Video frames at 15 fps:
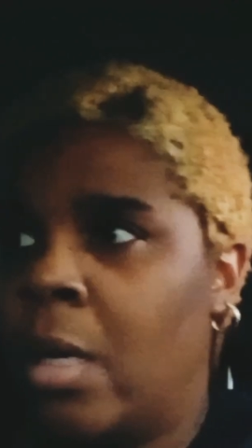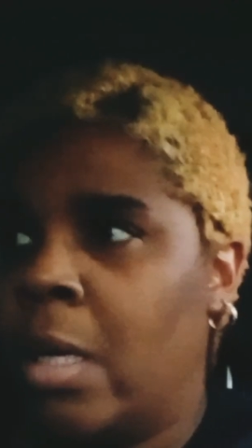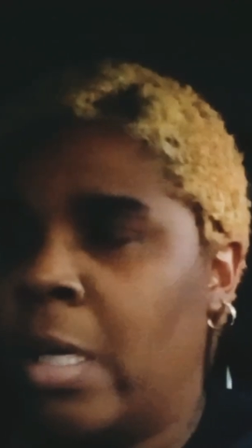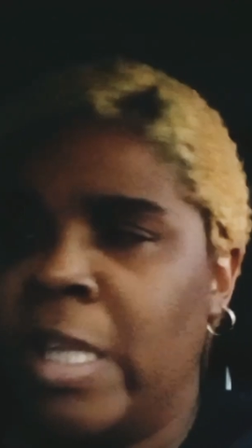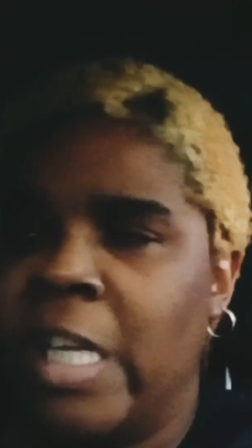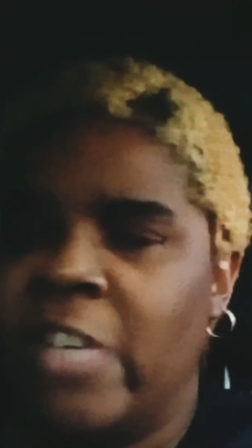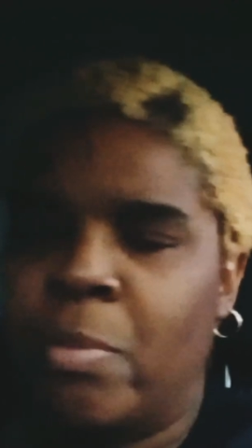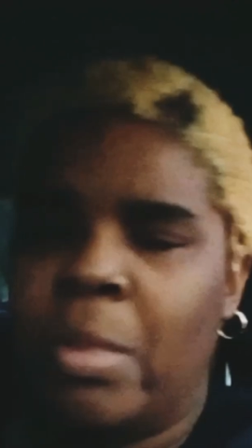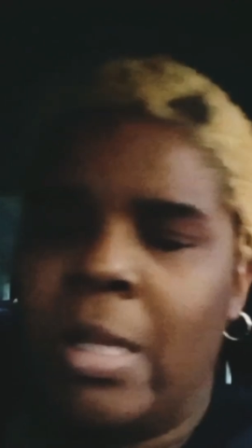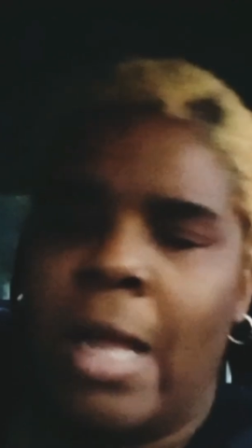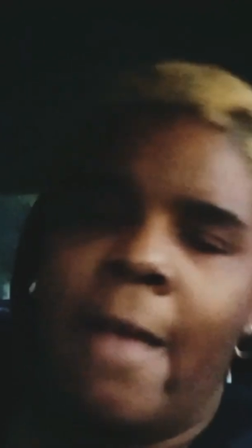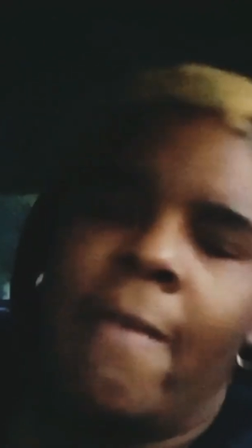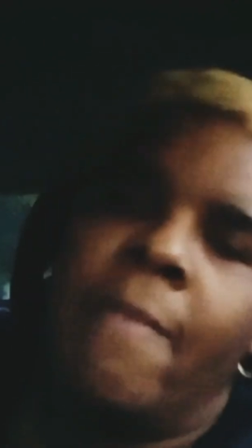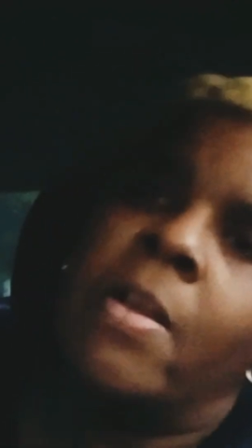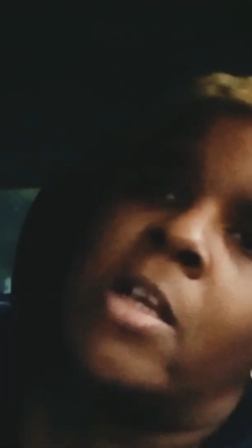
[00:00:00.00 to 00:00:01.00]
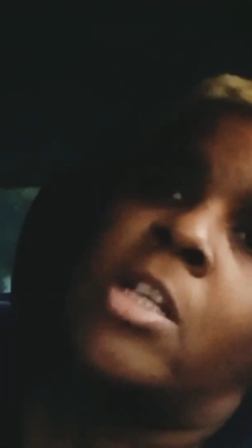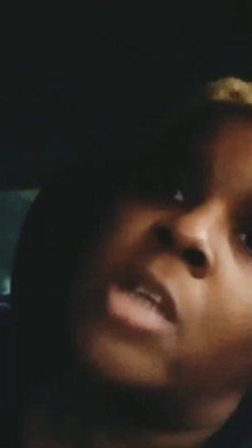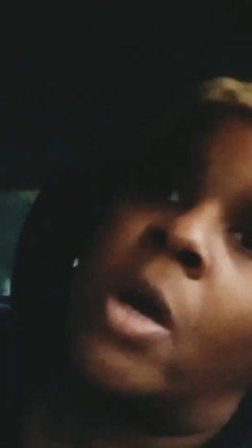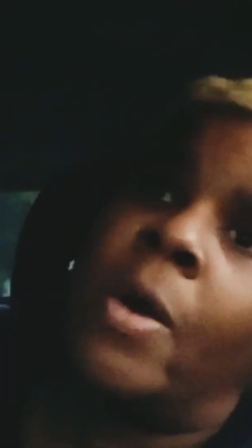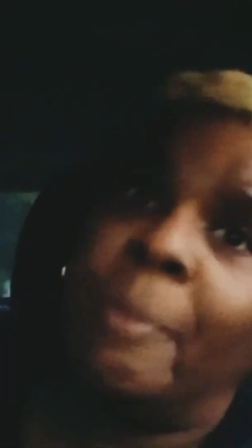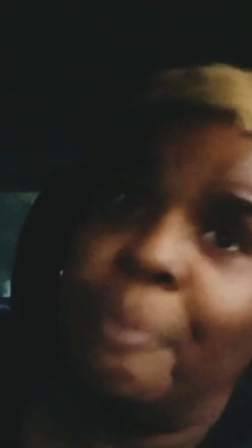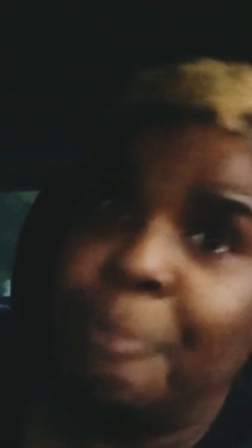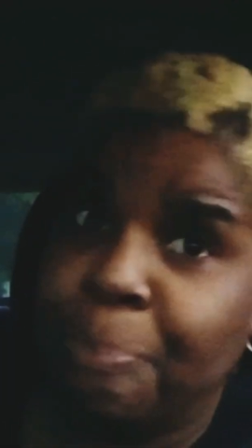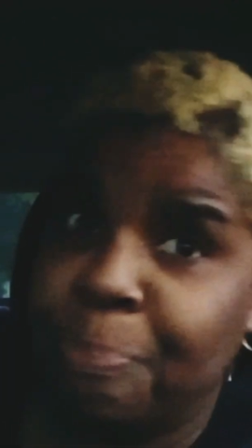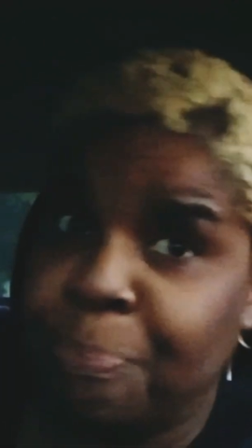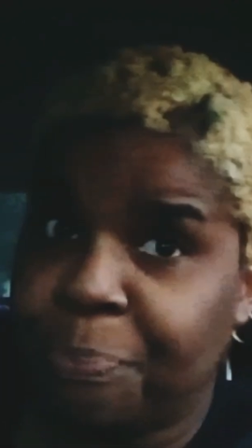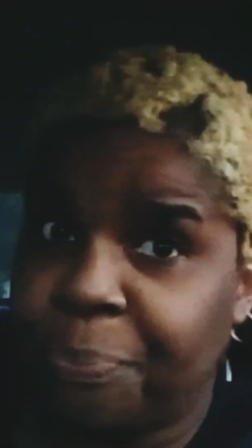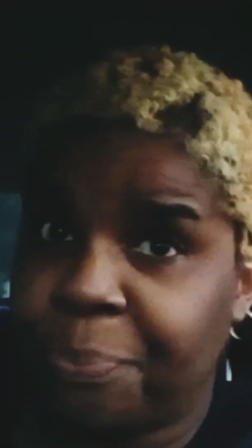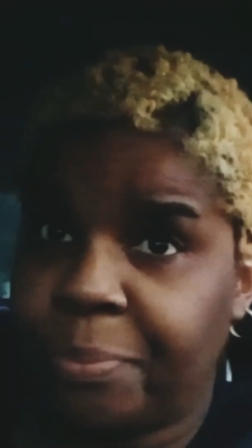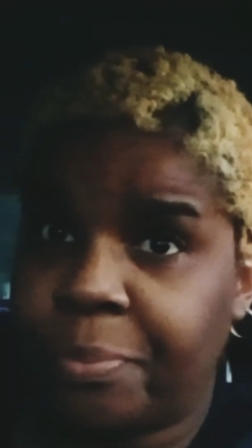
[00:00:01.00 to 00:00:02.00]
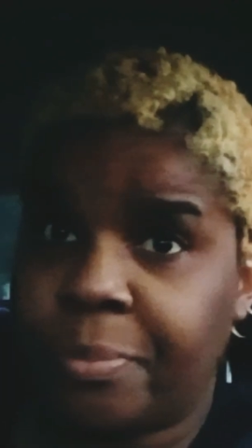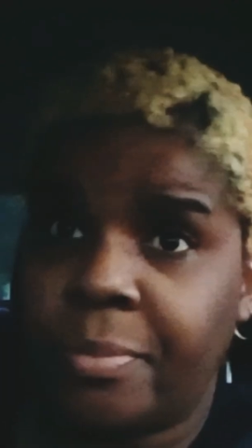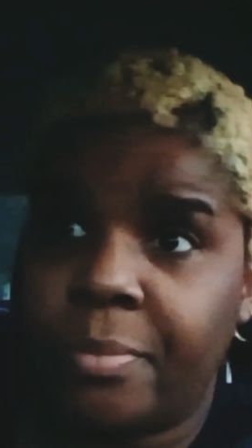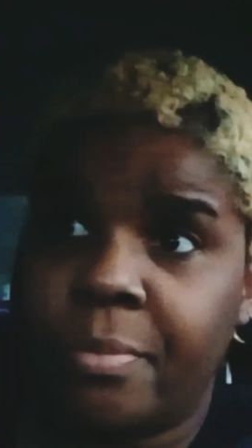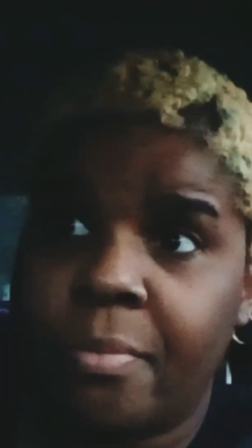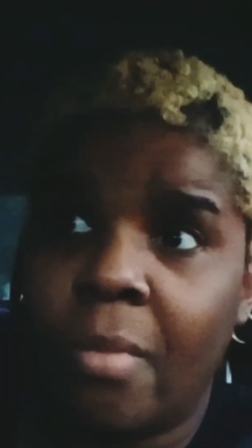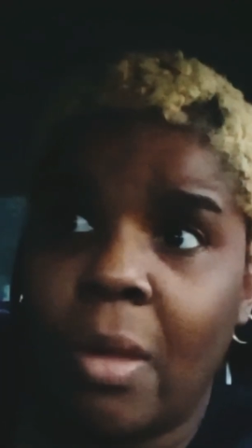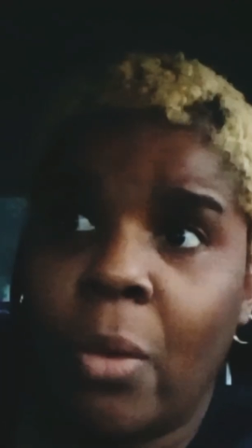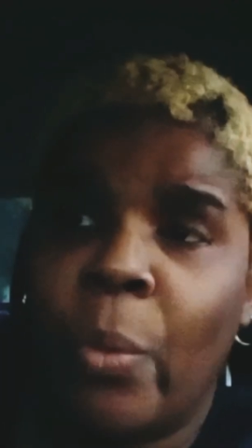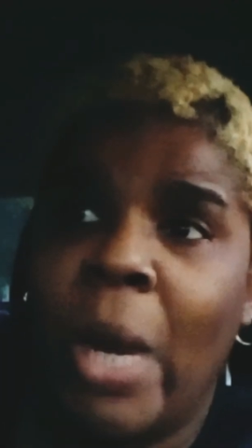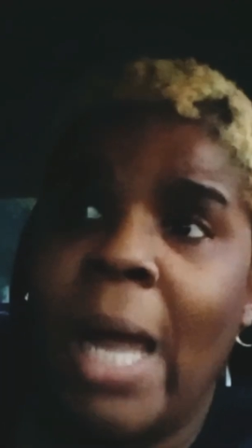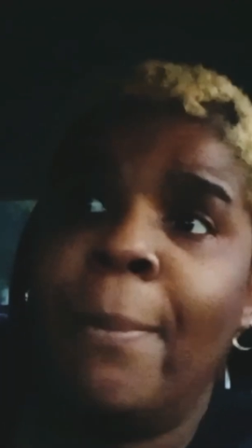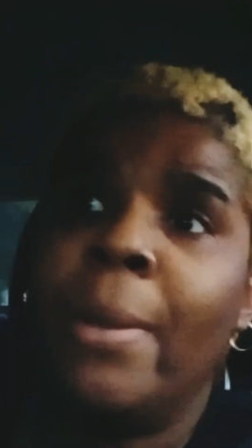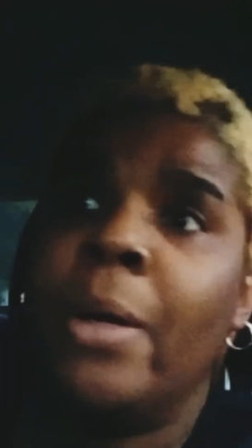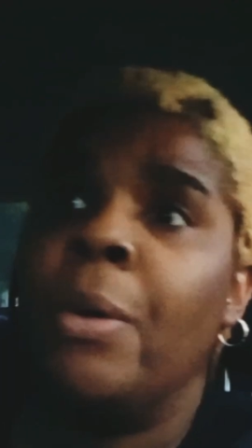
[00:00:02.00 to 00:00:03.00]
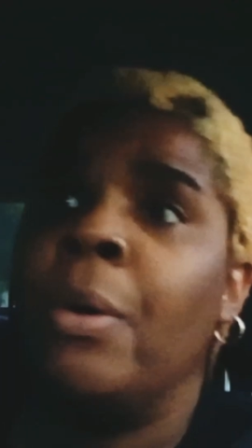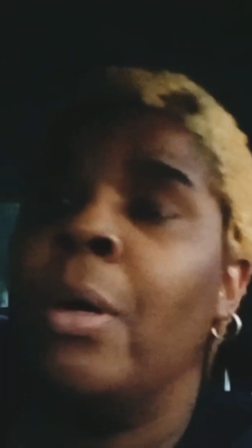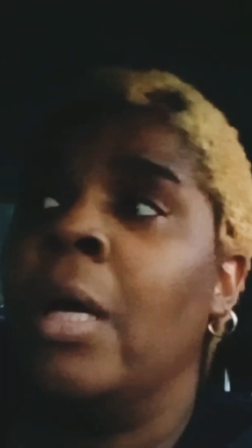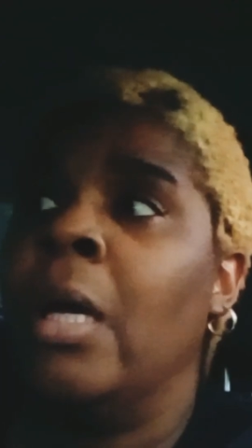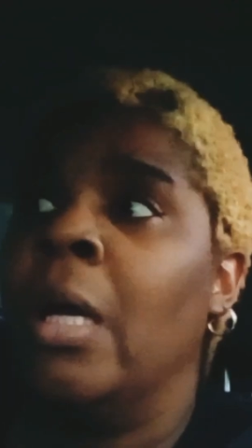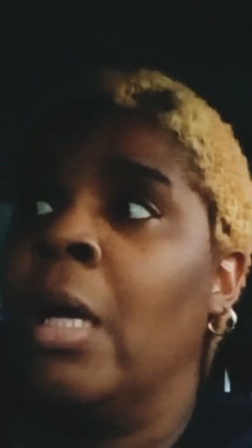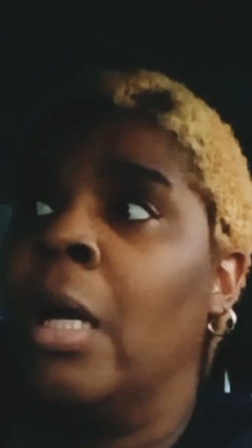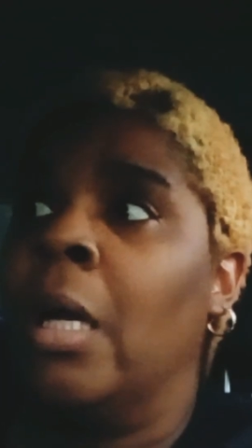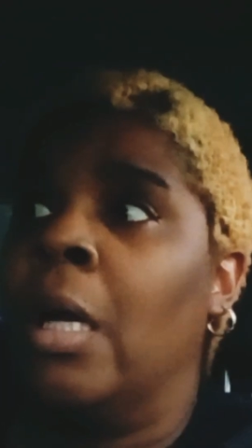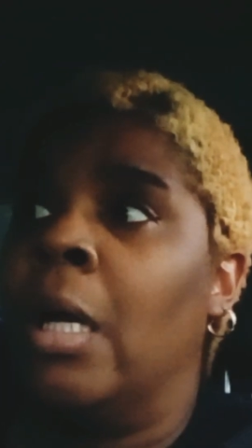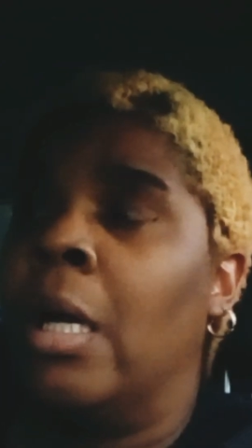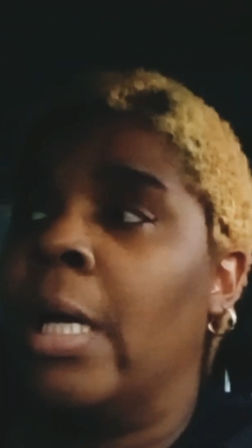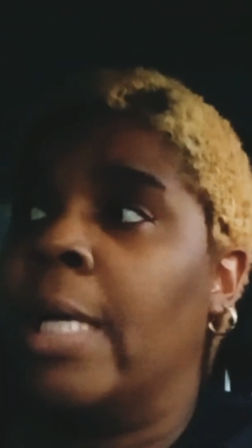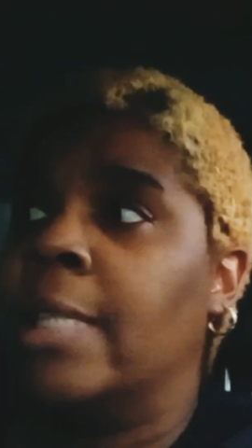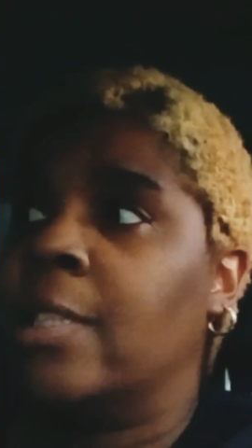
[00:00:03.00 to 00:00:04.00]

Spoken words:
He leaves him alive. So Rambo is